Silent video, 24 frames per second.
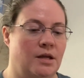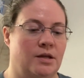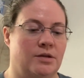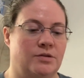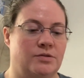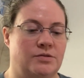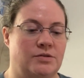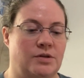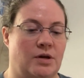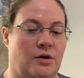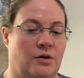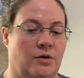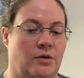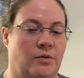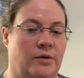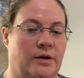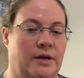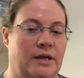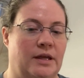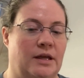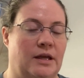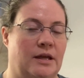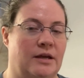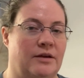So
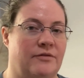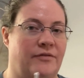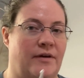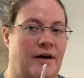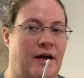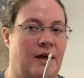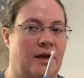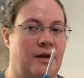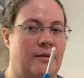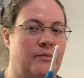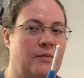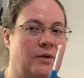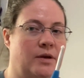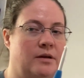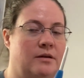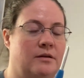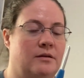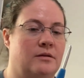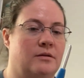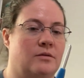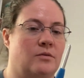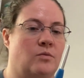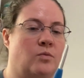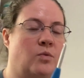if I
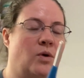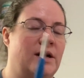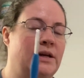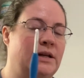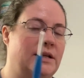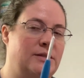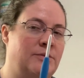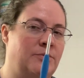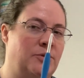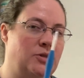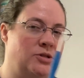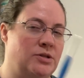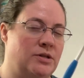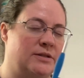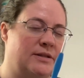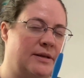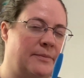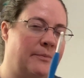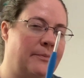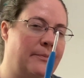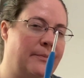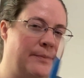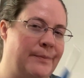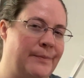want it to be just a
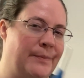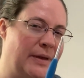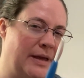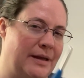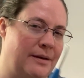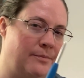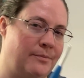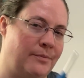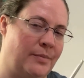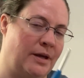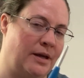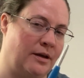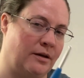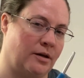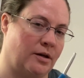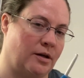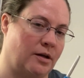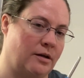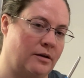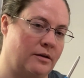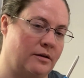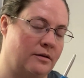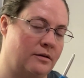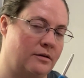bit
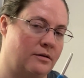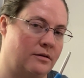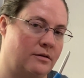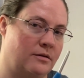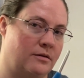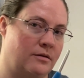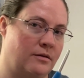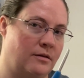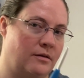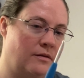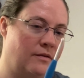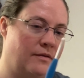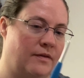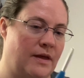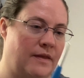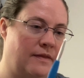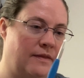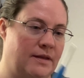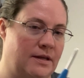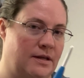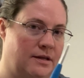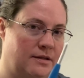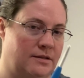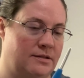bigger than
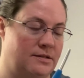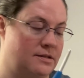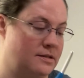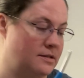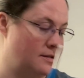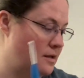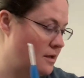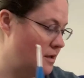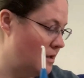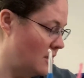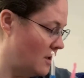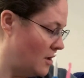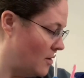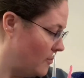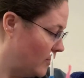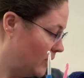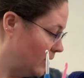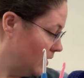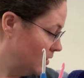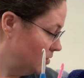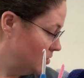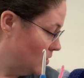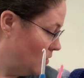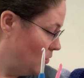this, but
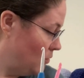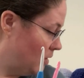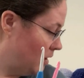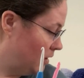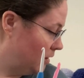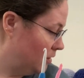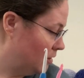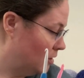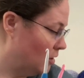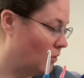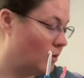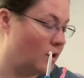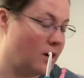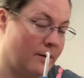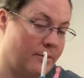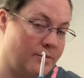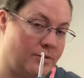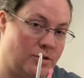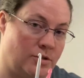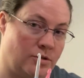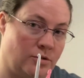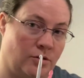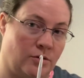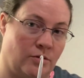I don't want to go up
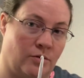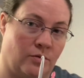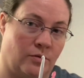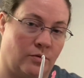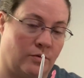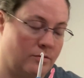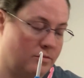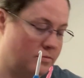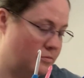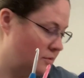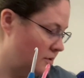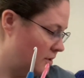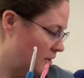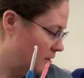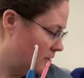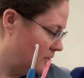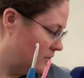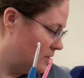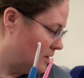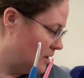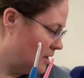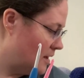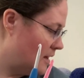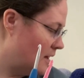to, I don't
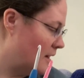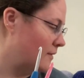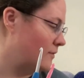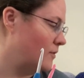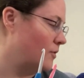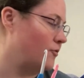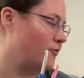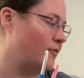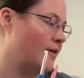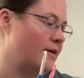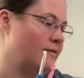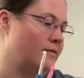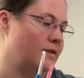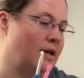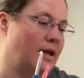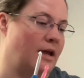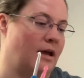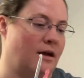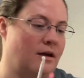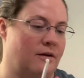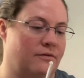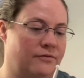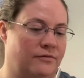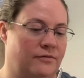think I have a
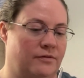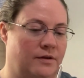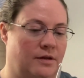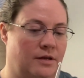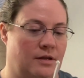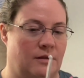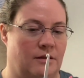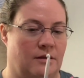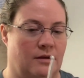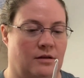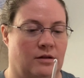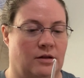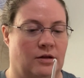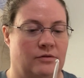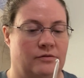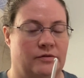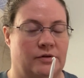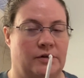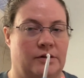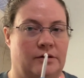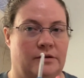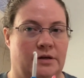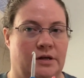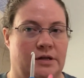5.5 in the
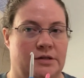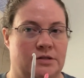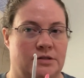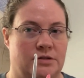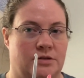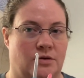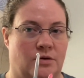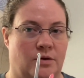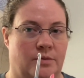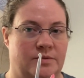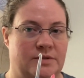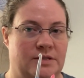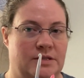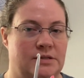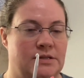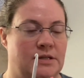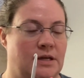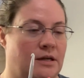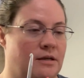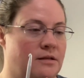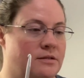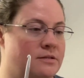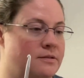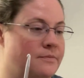clover. I just go up to
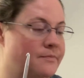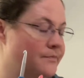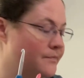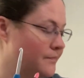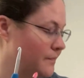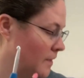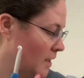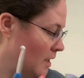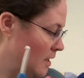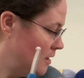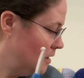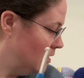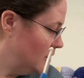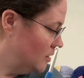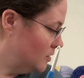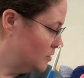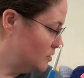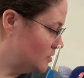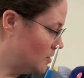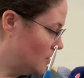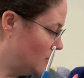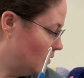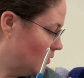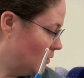6.
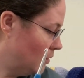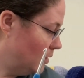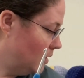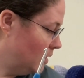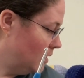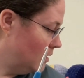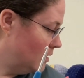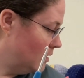So